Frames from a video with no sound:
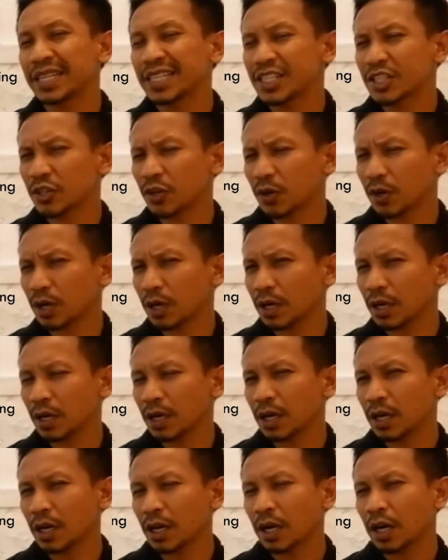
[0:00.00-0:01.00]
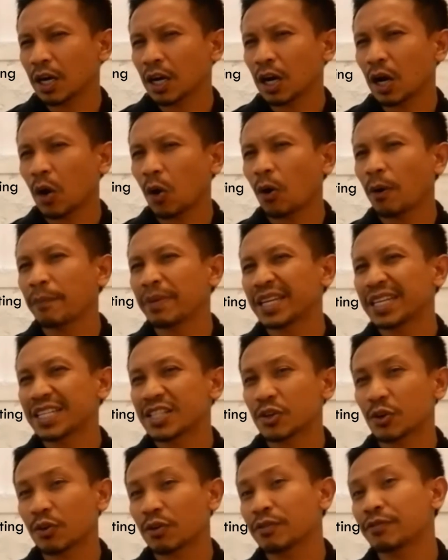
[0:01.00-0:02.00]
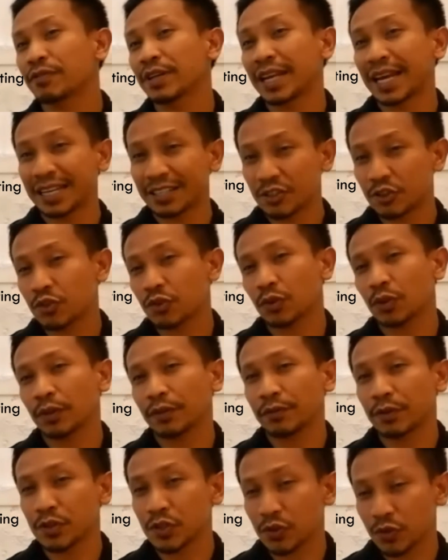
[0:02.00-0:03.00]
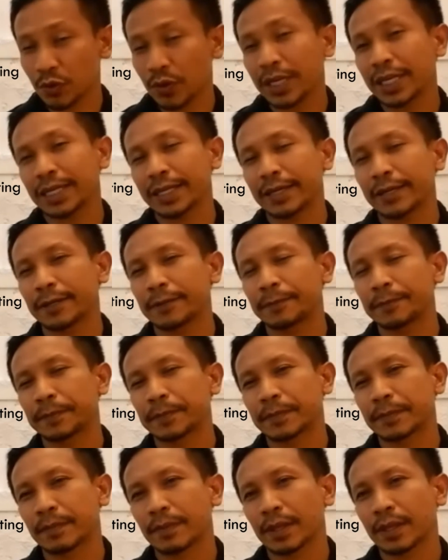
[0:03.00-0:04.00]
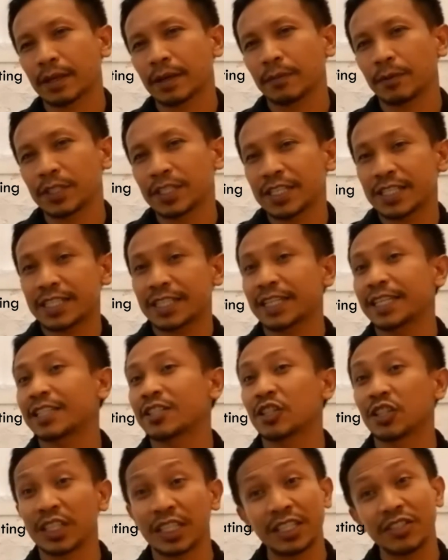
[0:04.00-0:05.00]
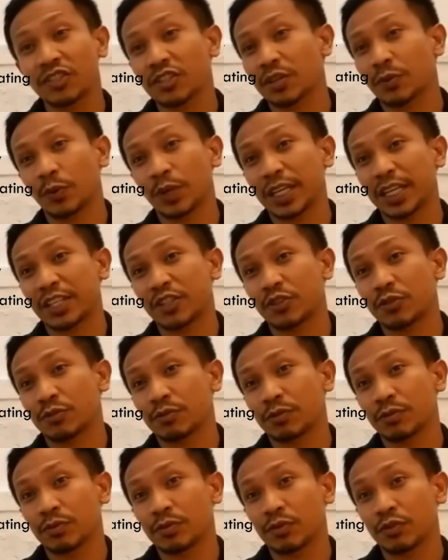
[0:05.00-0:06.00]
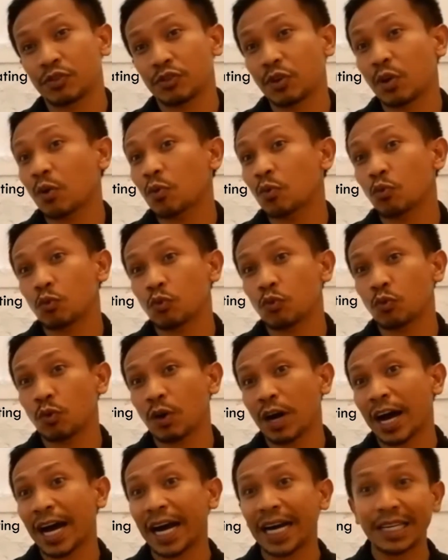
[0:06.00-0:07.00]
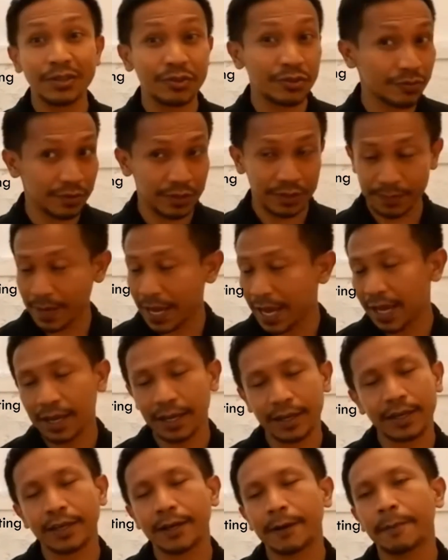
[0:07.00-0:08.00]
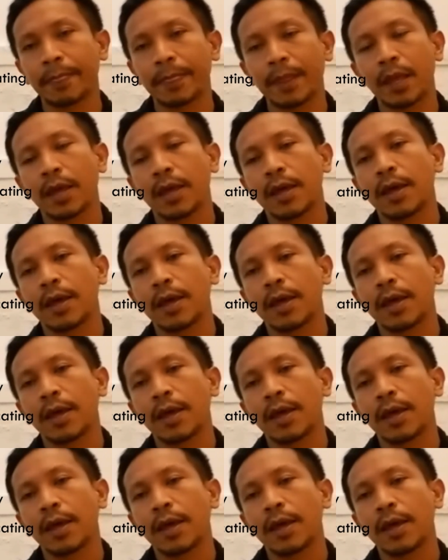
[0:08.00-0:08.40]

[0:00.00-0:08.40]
minister or Minister of Financial of Australia, which is in Indonesia. We need to show highest respect.